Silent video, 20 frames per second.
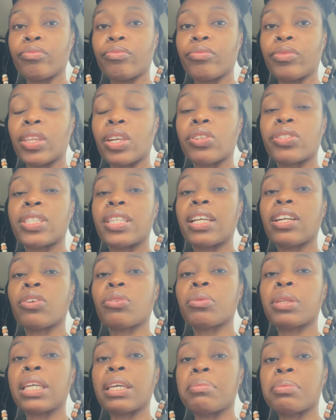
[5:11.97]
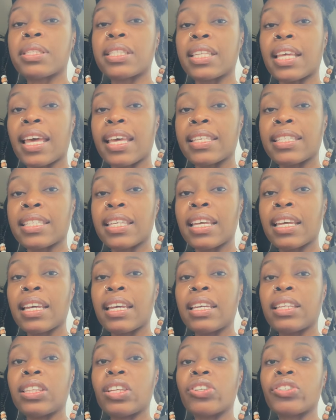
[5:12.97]
They're secretly obsessed.
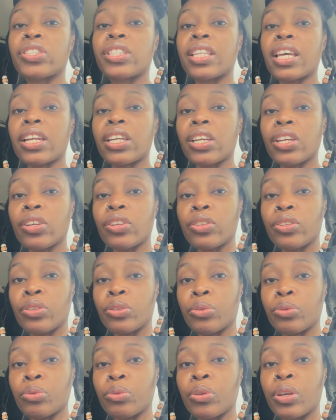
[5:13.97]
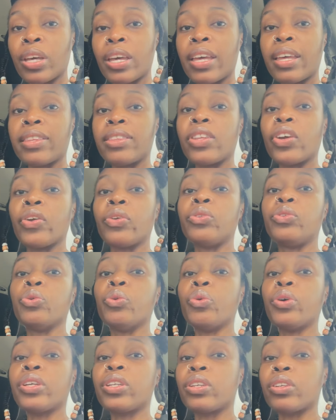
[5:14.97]
They're studying you. They're
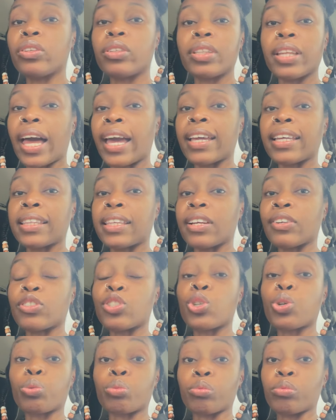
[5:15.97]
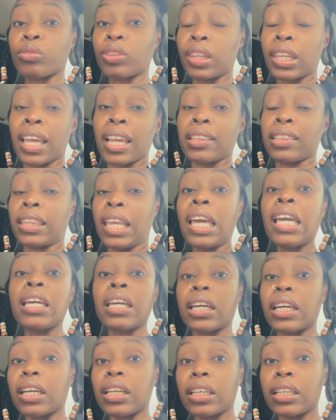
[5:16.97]
doing you like they
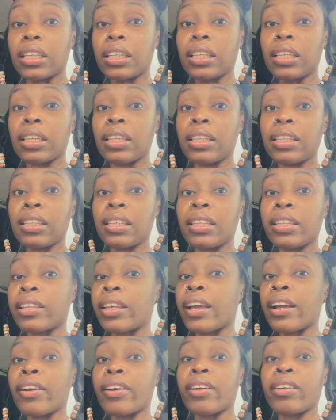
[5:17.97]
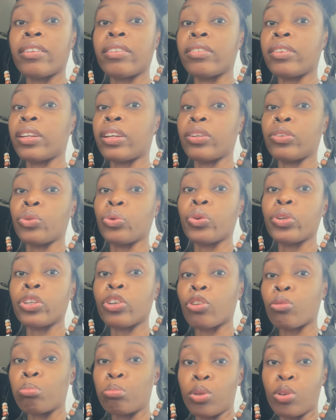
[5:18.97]
think they're doing
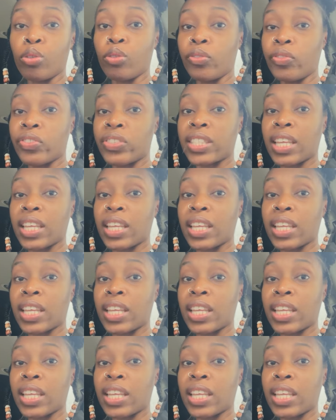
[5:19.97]
your moves.